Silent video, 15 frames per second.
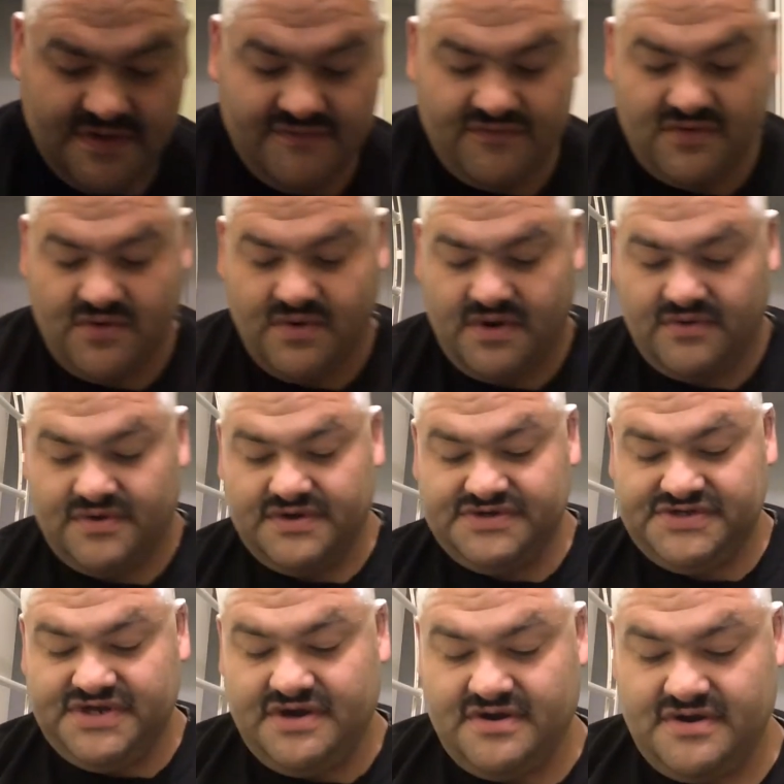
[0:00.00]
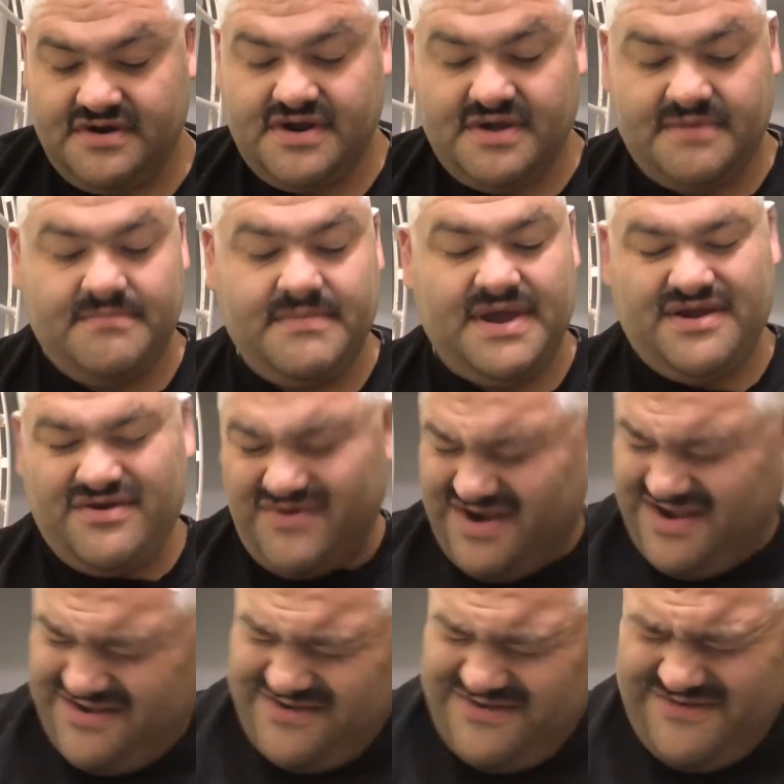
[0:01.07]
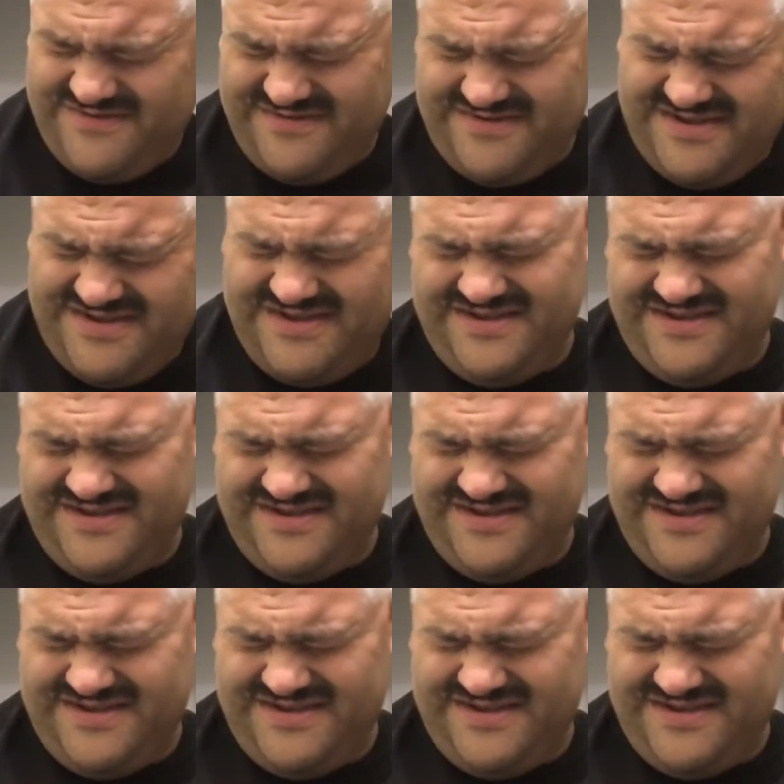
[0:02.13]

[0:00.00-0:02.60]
do a quick rinse here, come back around.